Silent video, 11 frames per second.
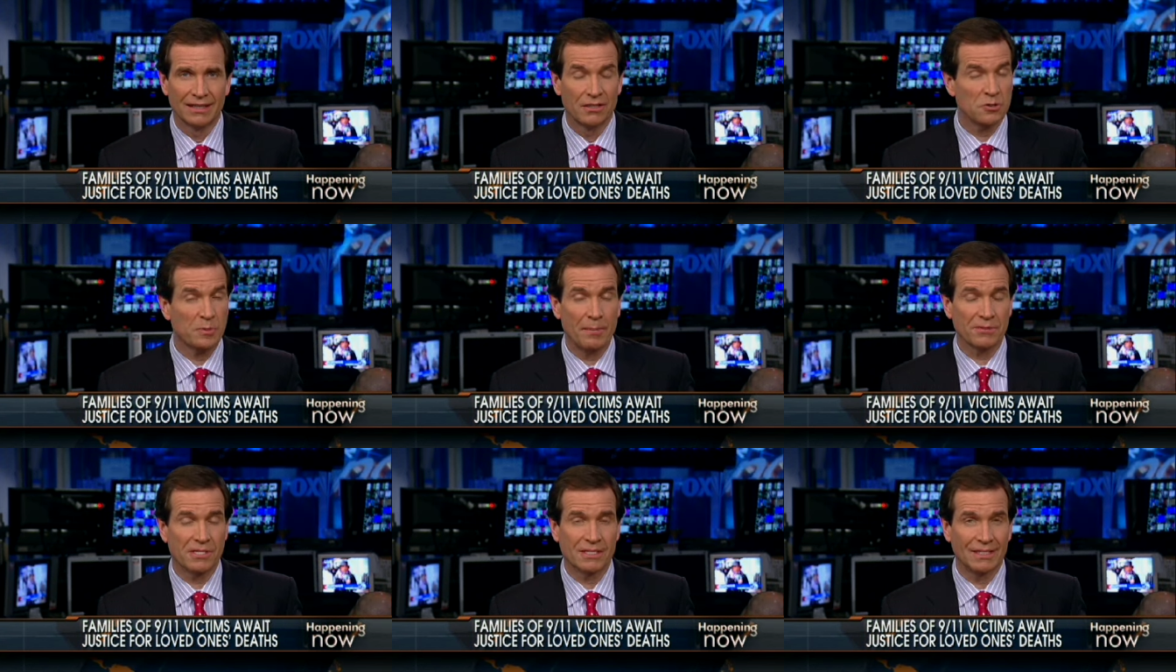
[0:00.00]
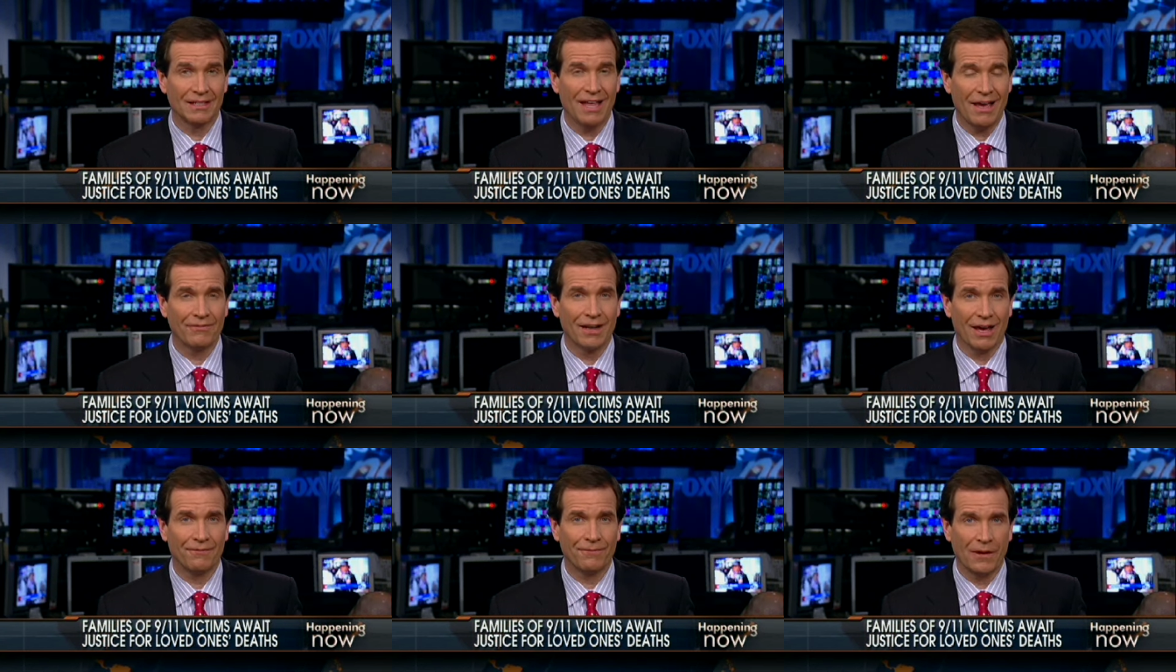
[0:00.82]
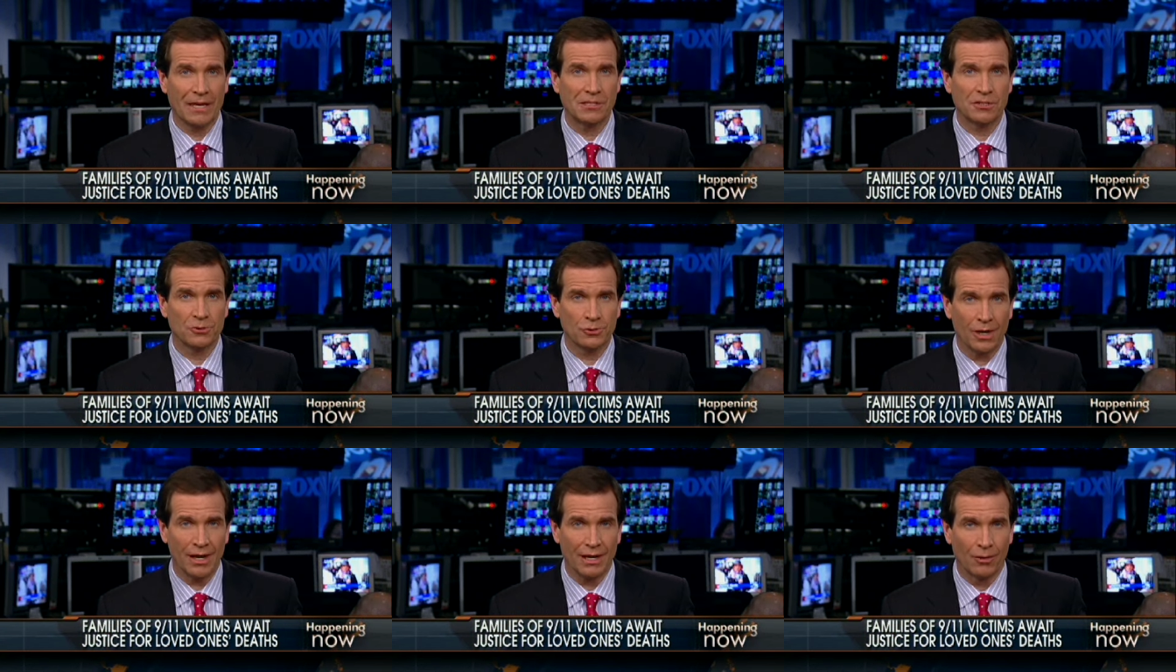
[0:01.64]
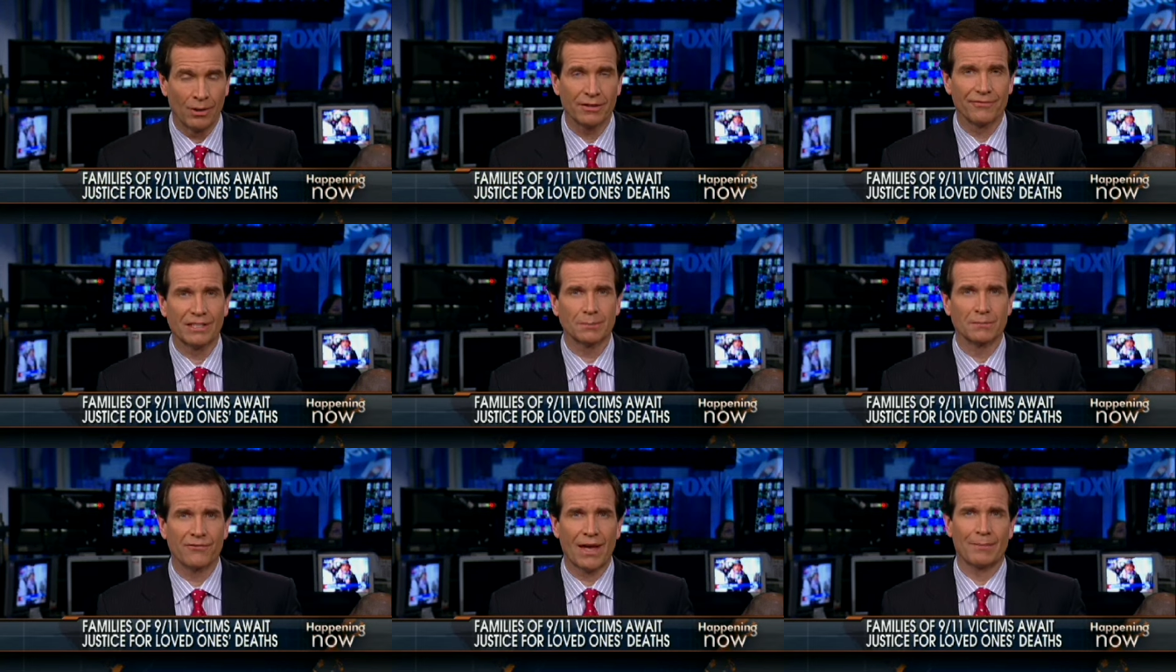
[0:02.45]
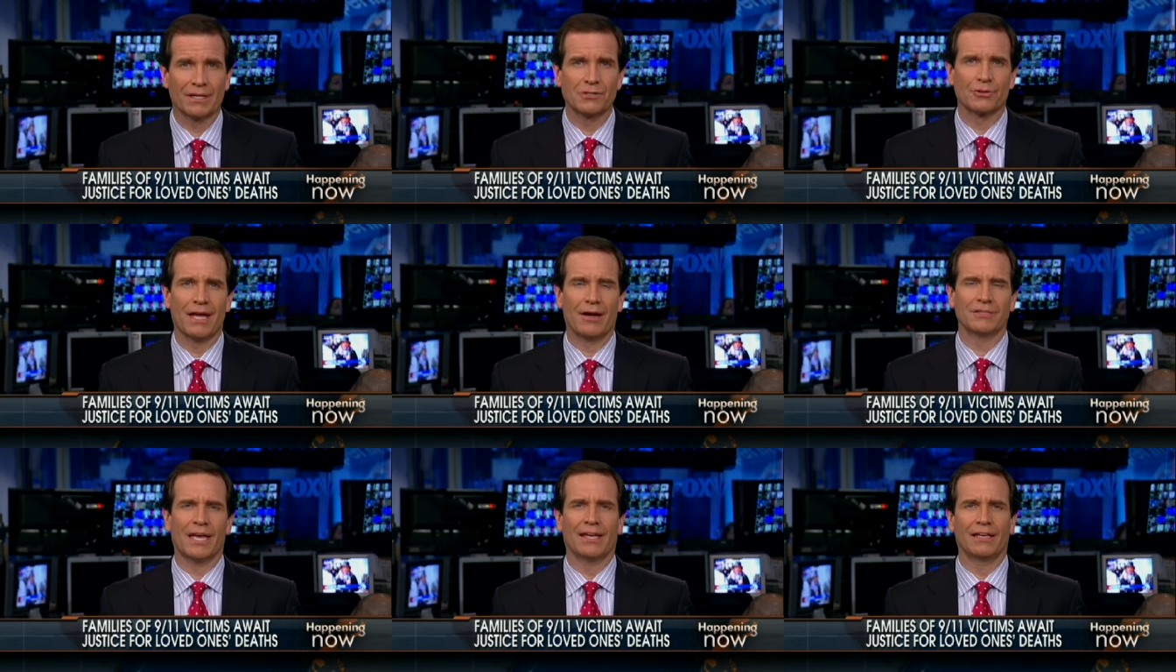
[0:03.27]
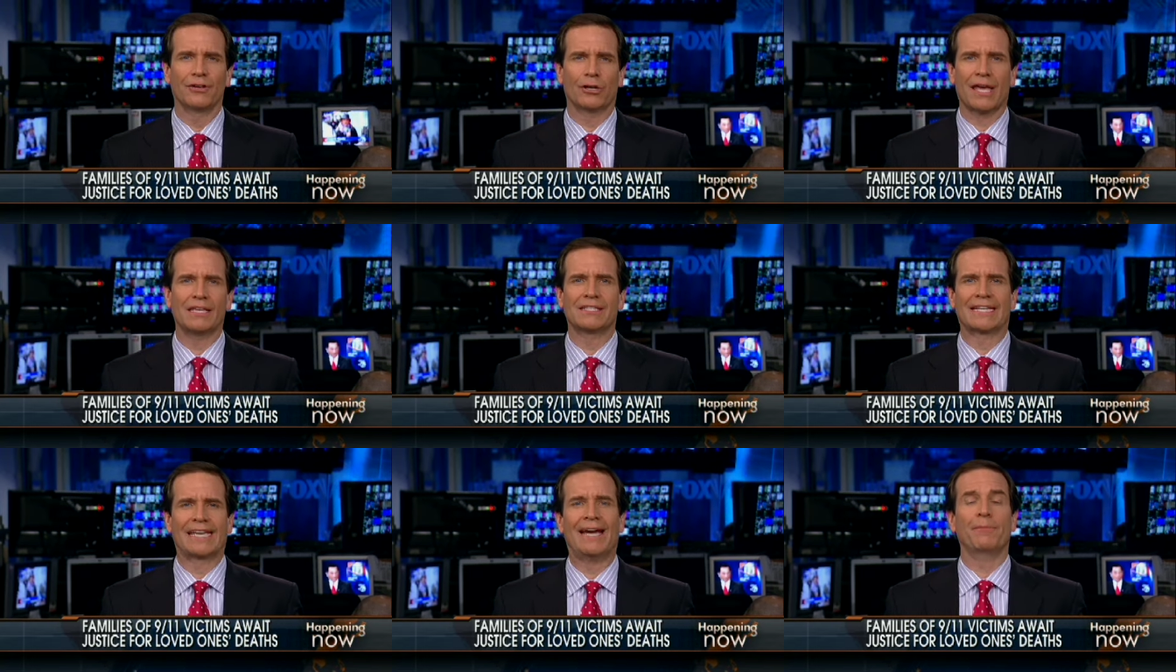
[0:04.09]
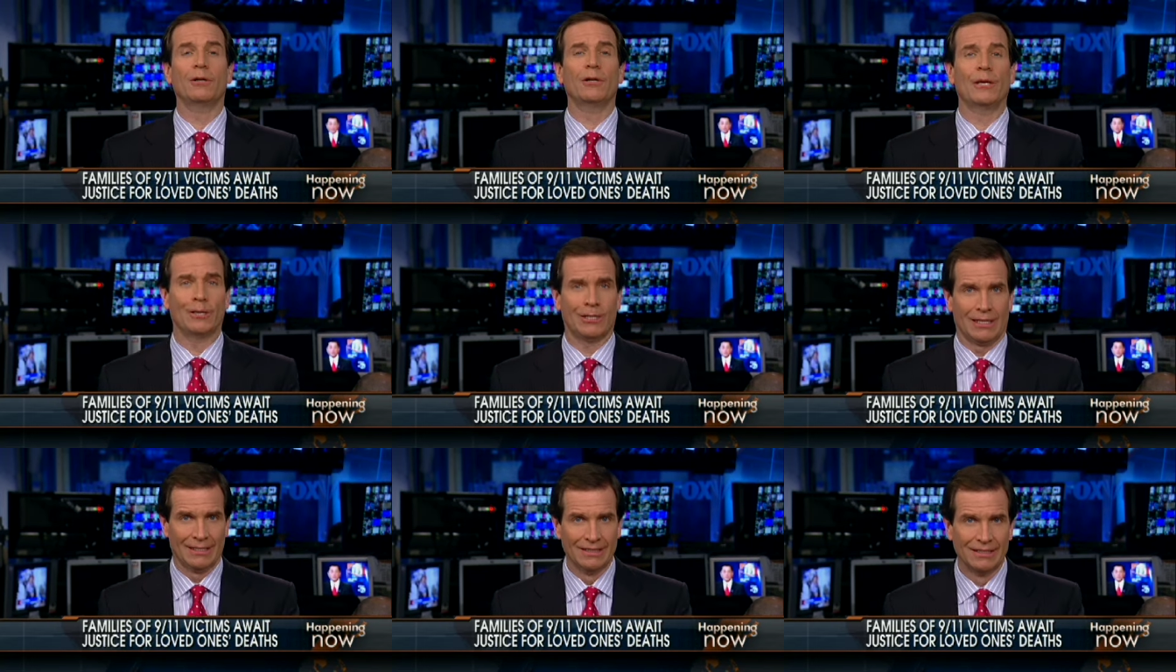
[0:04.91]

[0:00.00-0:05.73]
those people still have not faced trial. Well, the victims' families are now taking their case to Capitol Hill.